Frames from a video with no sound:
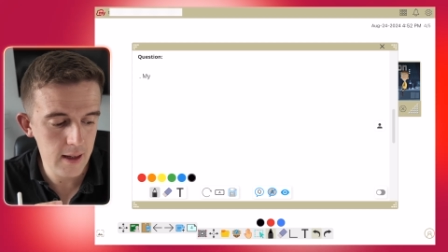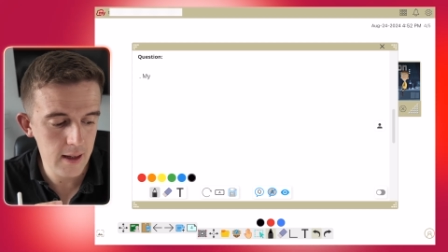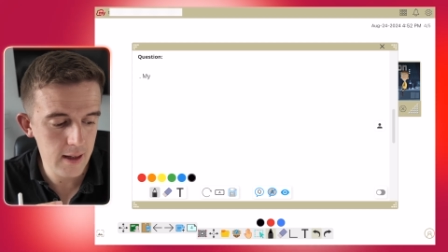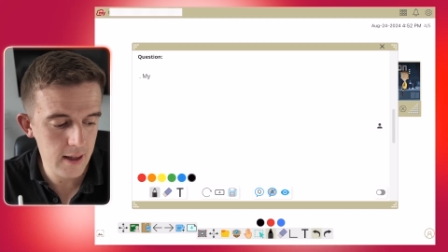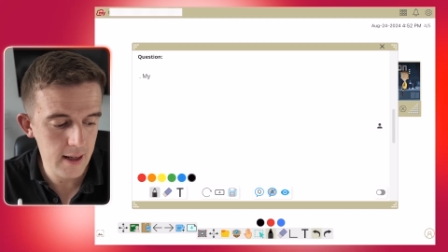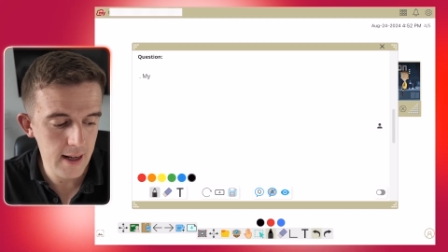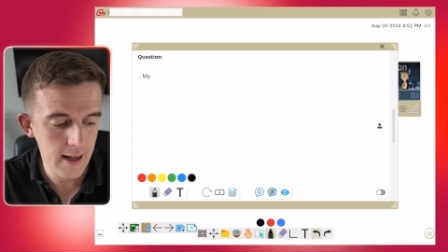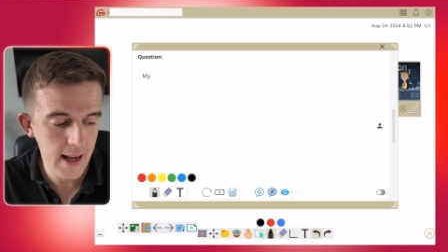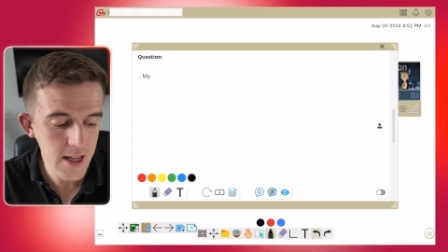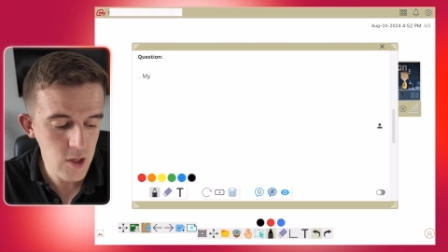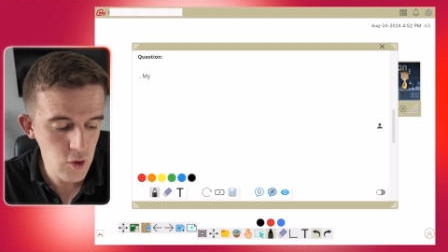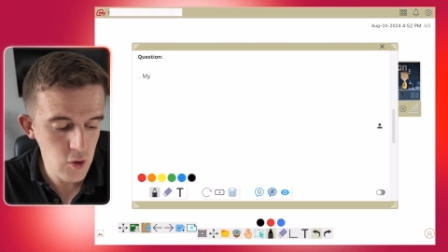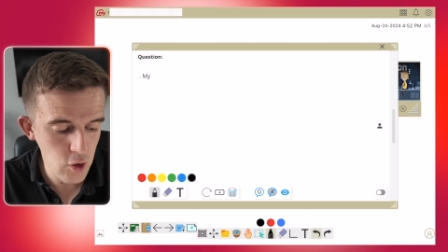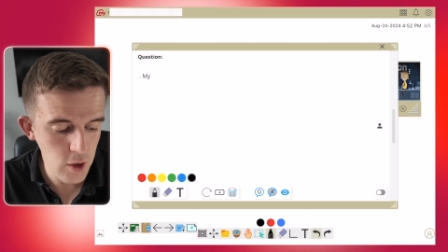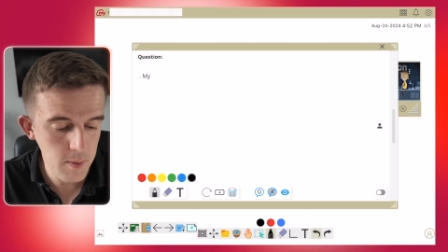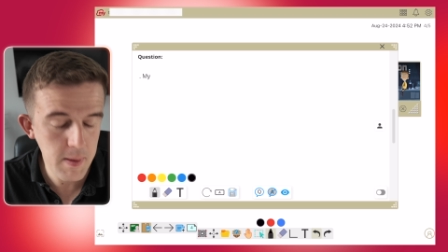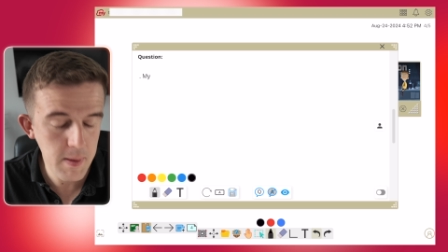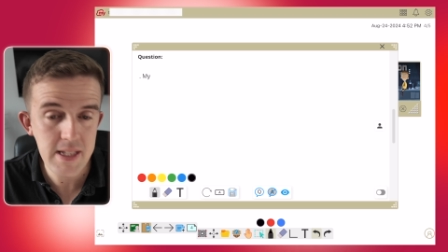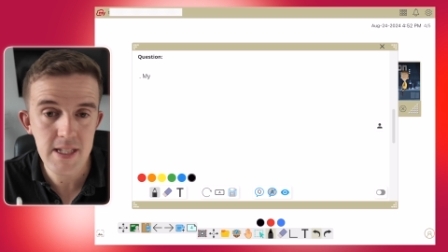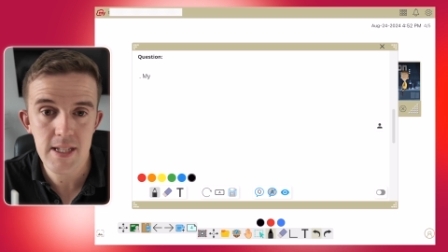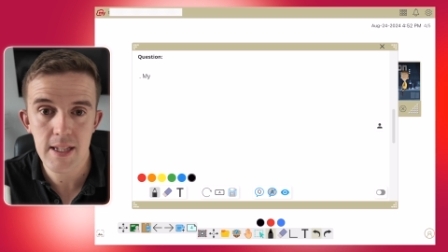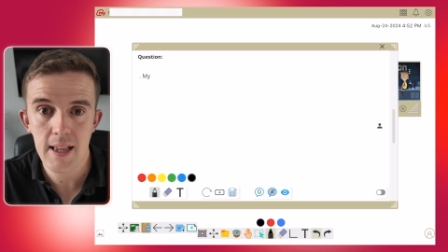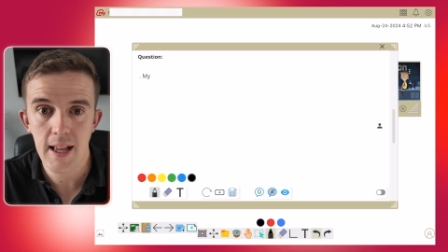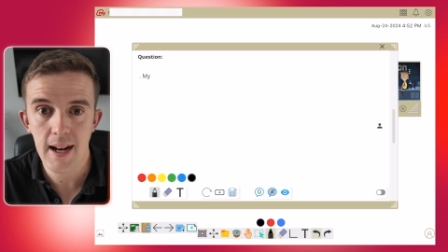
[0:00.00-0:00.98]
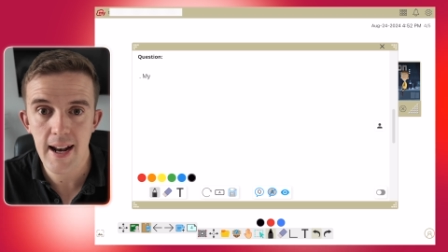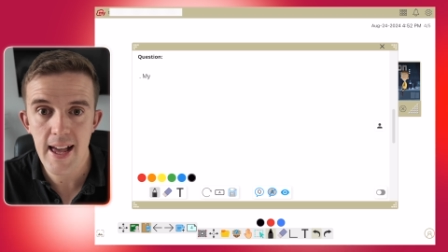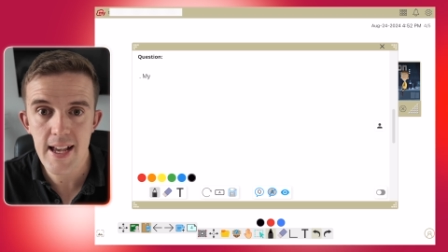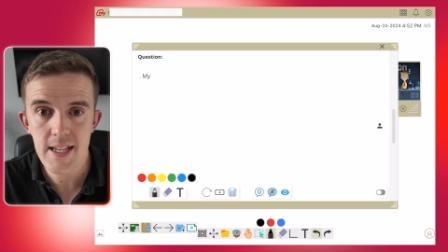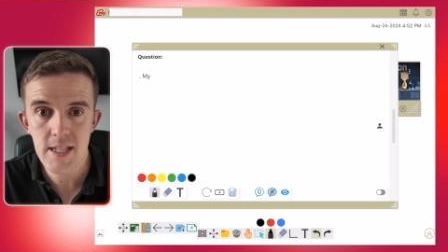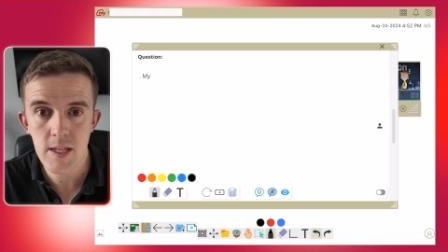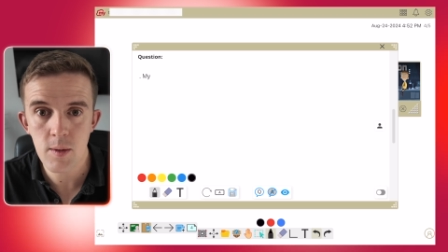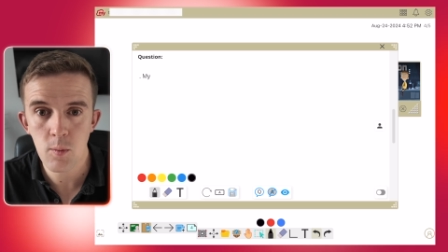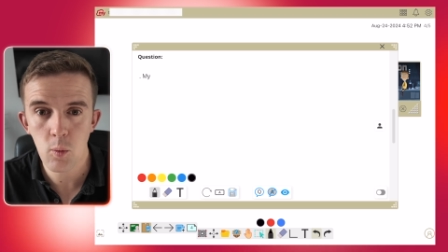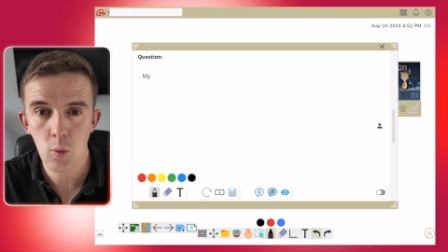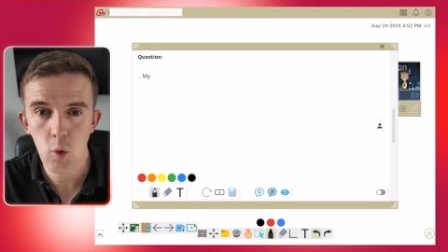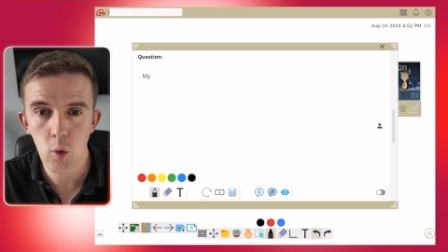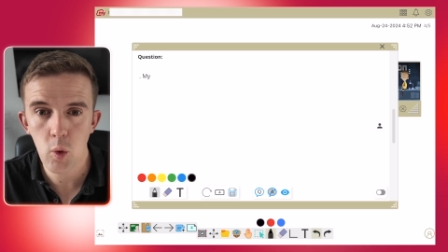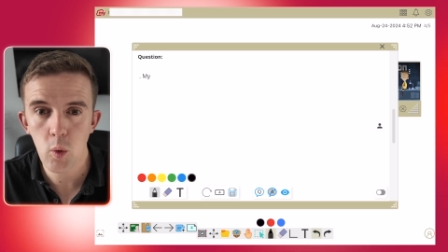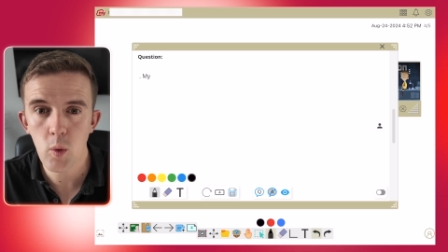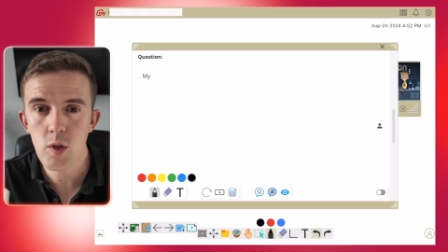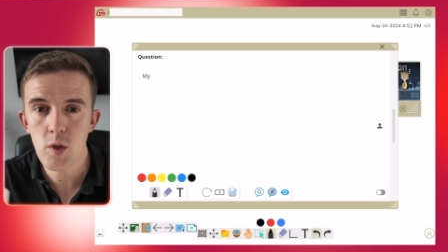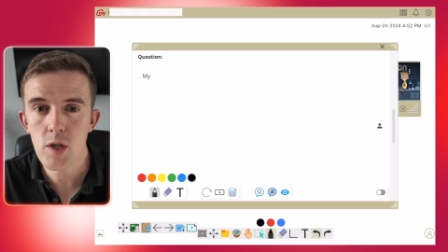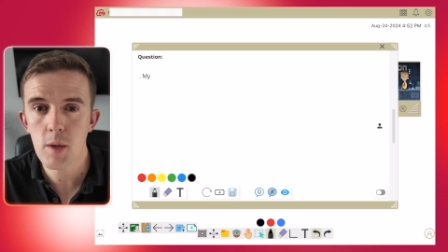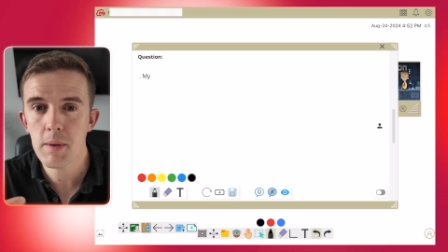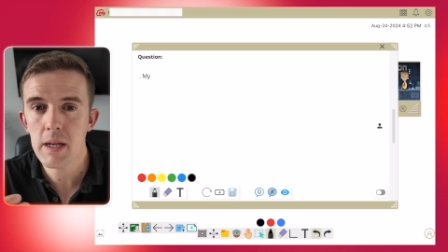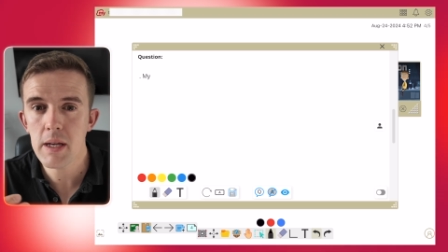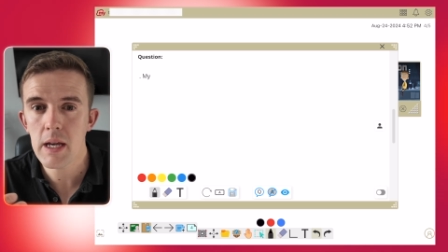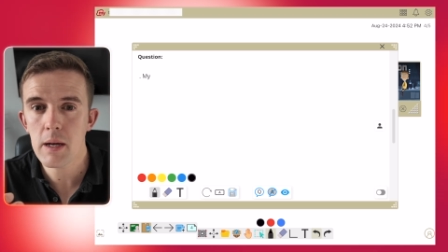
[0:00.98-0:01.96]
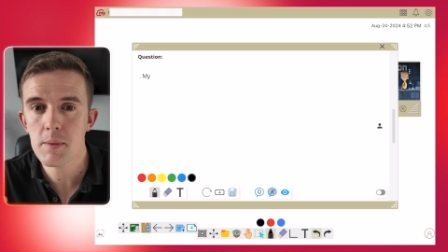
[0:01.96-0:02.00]
classroom, into the lesson, will also
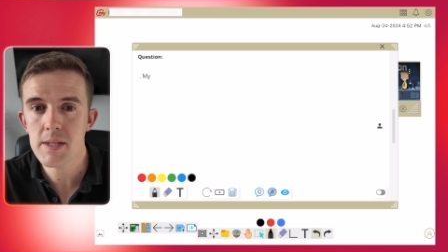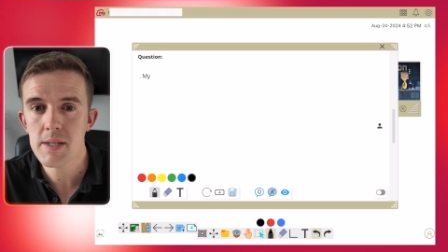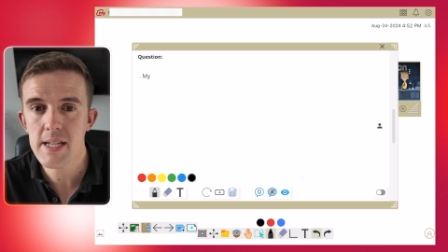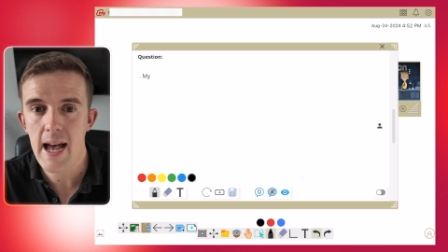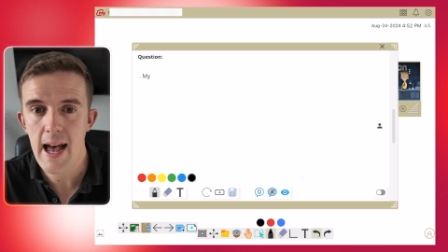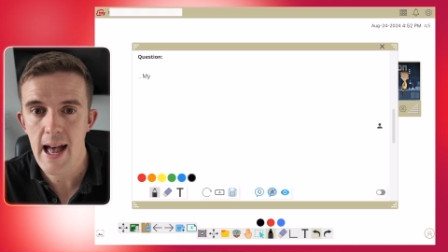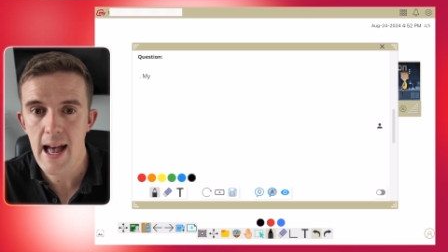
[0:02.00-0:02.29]
be able to